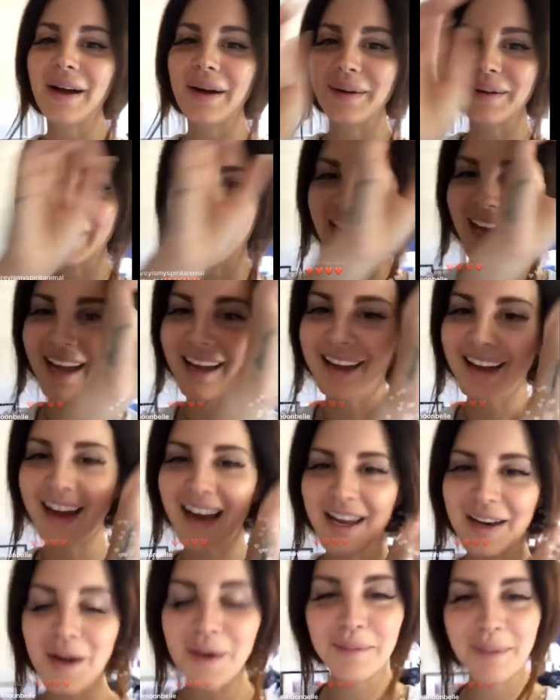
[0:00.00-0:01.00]
okay,
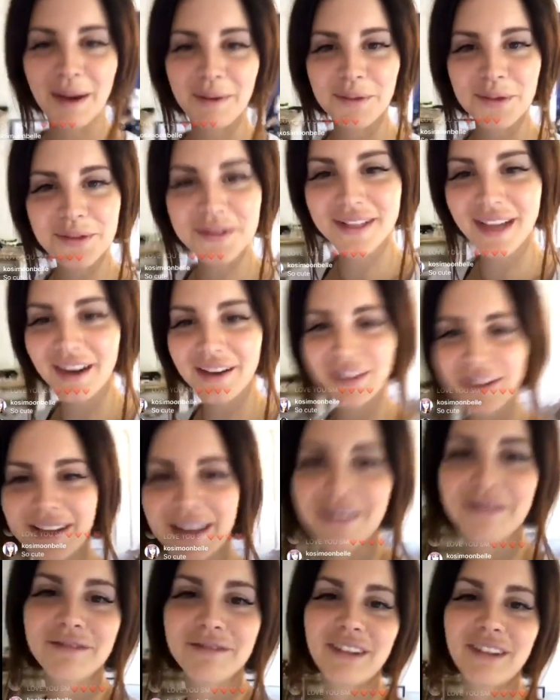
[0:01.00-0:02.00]
I know my roots are
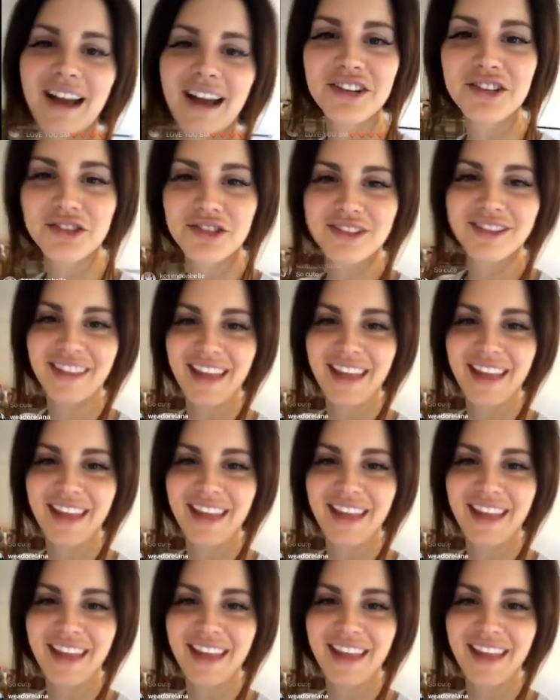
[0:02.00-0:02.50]
looking fresh.